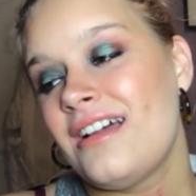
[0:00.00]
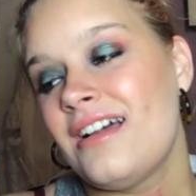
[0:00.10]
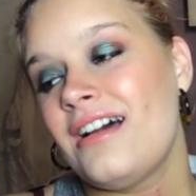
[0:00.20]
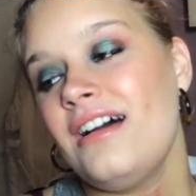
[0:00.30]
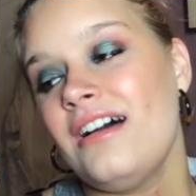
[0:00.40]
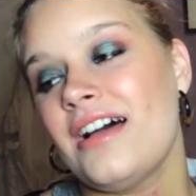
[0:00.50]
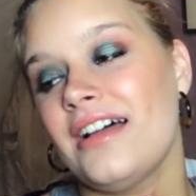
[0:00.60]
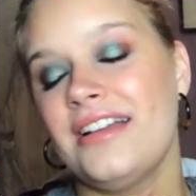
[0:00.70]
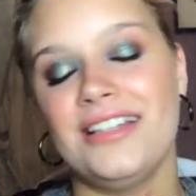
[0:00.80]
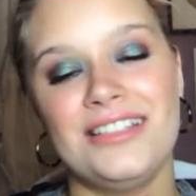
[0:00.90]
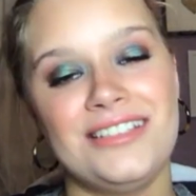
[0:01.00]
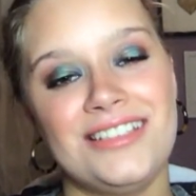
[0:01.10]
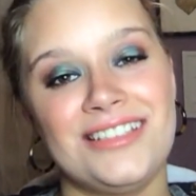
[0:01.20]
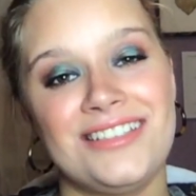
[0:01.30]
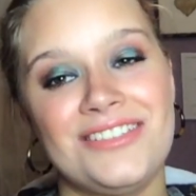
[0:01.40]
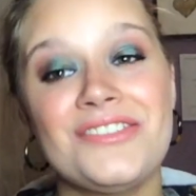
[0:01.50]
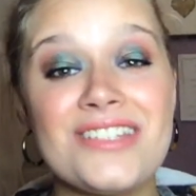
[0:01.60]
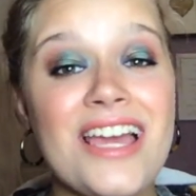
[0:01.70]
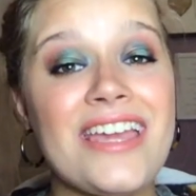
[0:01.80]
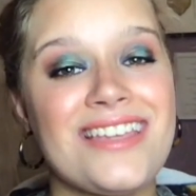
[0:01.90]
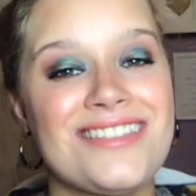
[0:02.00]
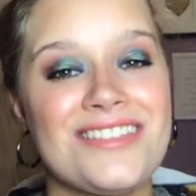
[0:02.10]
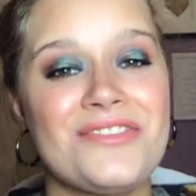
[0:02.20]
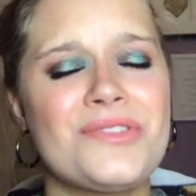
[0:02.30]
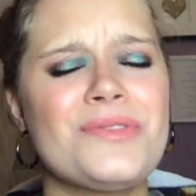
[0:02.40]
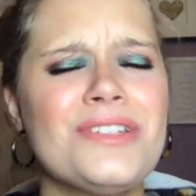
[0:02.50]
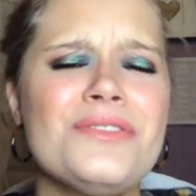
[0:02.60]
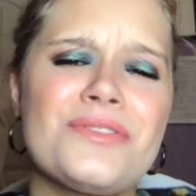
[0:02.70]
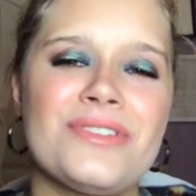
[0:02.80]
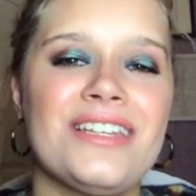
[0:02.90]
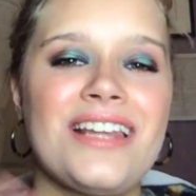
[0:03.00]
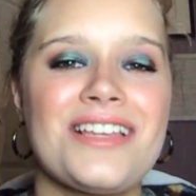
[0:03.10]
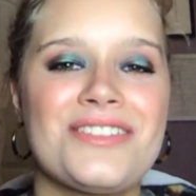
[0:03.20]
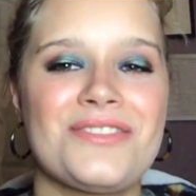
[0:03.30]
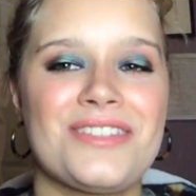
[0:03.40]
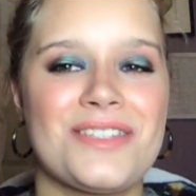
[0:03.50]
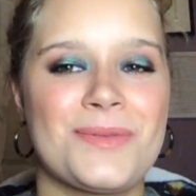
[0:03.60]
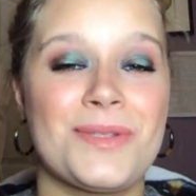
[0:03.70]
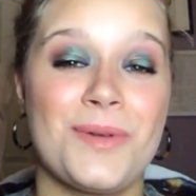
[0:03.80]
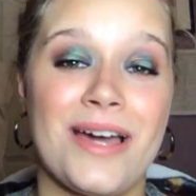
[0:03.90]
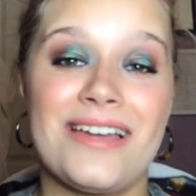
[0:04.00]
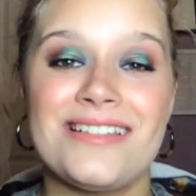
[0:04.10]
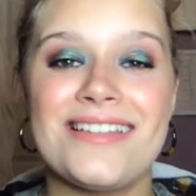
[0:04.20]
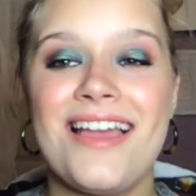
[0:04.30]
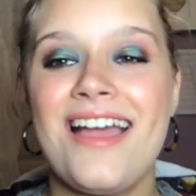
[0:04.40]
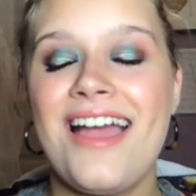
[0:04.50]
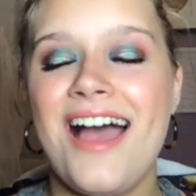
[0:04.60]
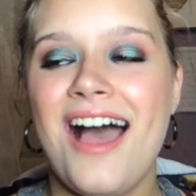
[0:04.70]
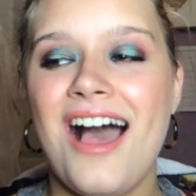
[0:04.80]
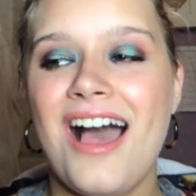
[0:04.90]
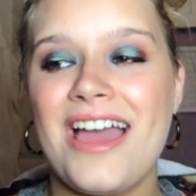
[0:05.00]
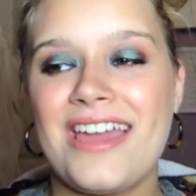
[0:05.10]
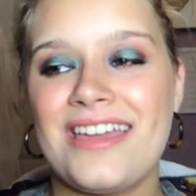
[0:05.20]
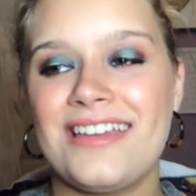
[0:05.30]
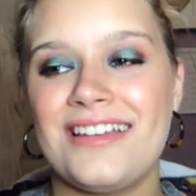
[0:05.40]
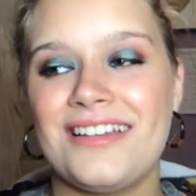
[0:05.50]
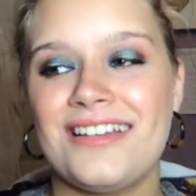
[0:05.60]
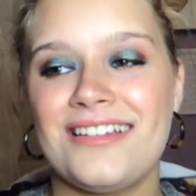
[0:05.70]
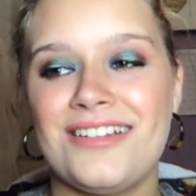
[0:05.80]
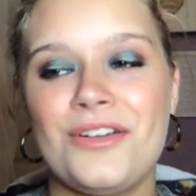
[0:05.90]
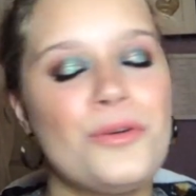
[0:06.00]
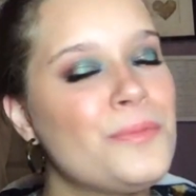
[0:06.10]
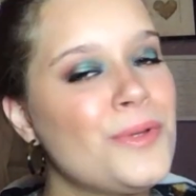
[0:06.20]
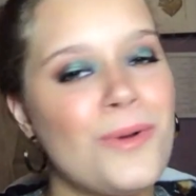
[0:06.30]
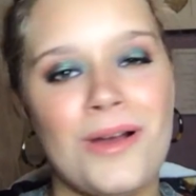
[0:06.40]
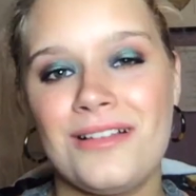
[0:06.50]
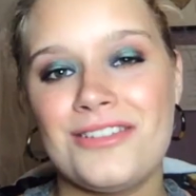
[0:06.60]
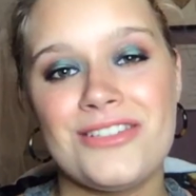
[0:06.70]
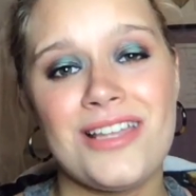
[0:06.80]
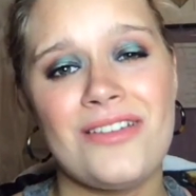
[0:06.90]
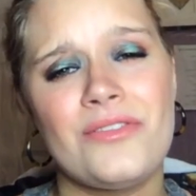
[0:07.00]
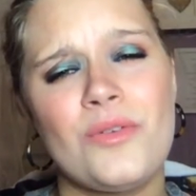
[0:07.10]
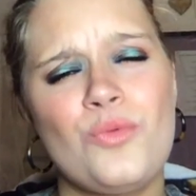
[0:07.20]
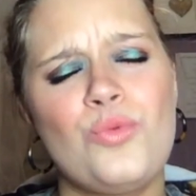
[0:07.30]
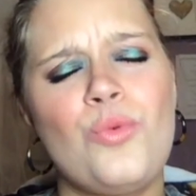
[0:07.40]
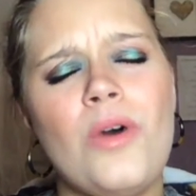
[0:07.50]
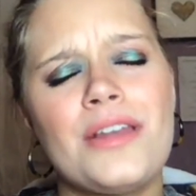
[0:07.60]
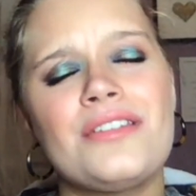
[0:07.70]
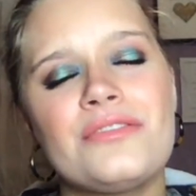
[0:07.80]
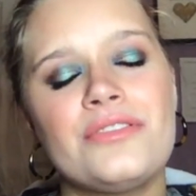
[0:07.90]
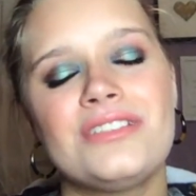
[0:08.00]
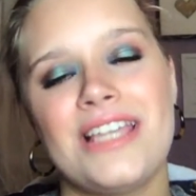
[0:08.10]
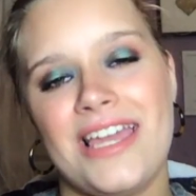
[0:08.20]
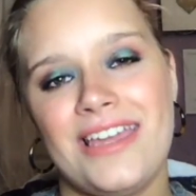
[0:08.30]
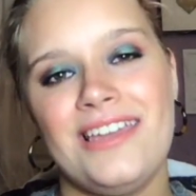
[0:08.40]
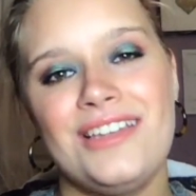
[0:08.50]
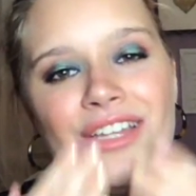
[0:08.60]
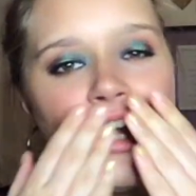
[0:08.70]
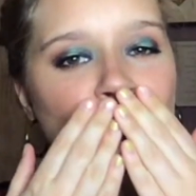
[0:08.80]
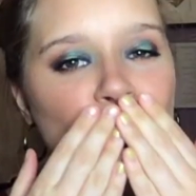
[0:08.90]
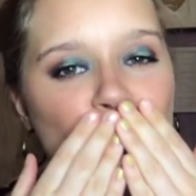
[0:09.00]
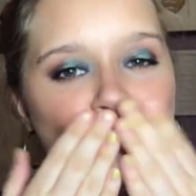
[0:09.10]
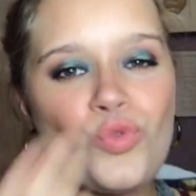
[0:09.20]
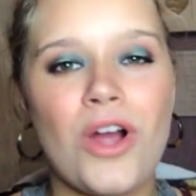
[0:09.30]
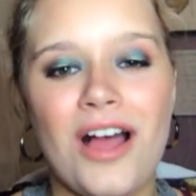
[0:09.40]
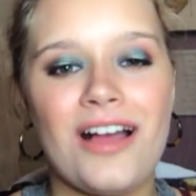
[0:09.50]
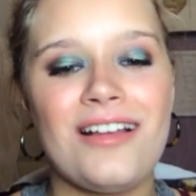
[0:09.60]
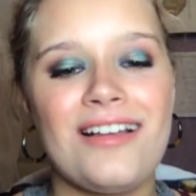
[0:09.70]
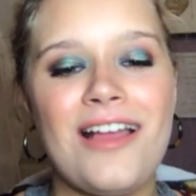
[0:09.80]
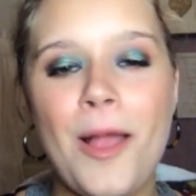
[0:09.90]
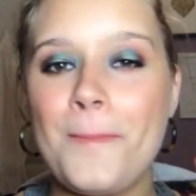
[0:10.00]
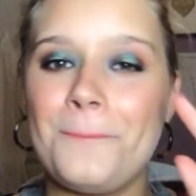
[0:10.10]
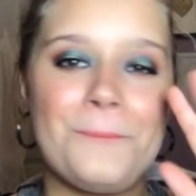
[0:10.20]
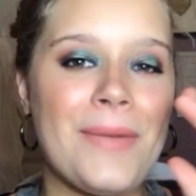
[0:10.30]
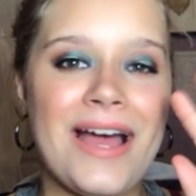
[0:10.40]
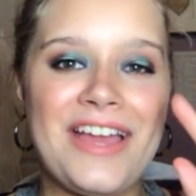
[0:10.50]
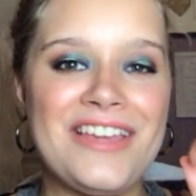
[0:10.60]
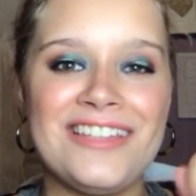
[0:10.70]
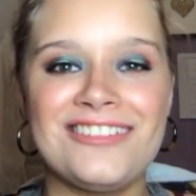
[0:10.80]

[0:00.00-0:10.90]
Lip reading: It was nice. It was really nice doing this with you guys. I hope you all just have a wonderful day. Mwah. Bye.